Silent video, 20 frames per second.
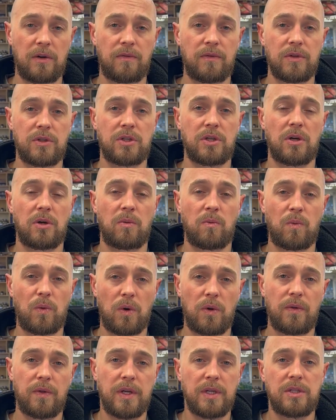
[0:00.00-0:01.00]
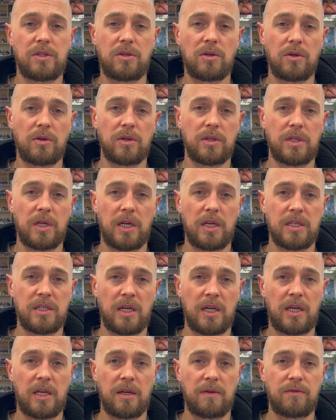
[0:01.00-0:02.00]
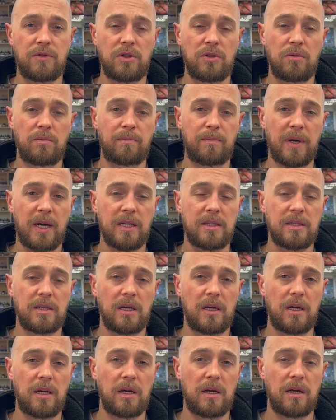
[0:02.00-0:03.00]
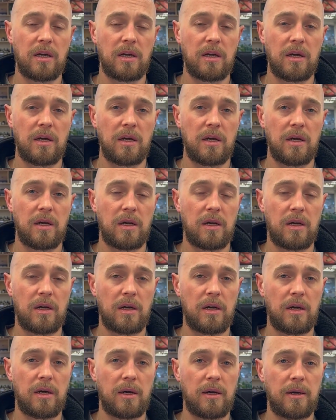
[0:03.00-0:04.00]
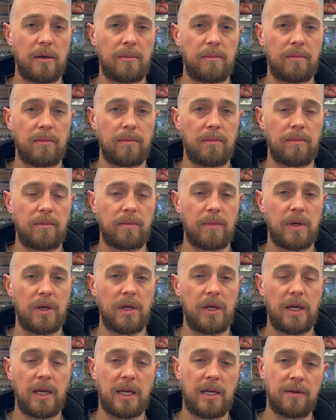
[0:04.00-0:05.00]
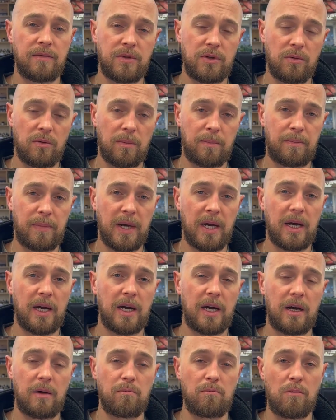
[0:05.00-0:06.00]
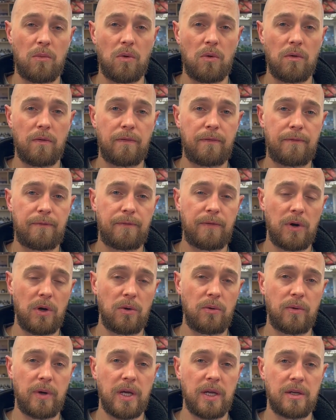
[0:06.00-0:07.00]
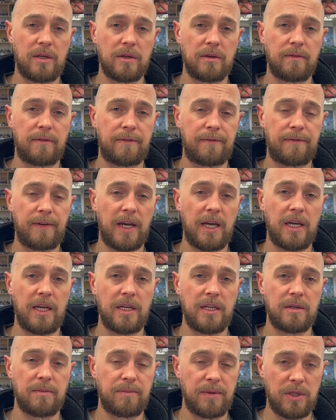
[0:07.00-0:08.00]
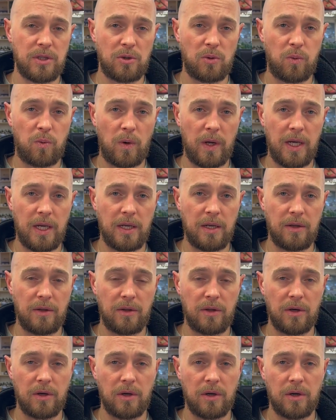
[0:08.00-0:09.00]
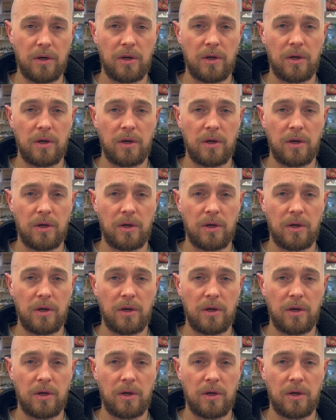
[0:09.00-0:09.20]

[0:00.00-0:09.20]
So what this does is it gives you better, it gives you a better and more fluid fade between the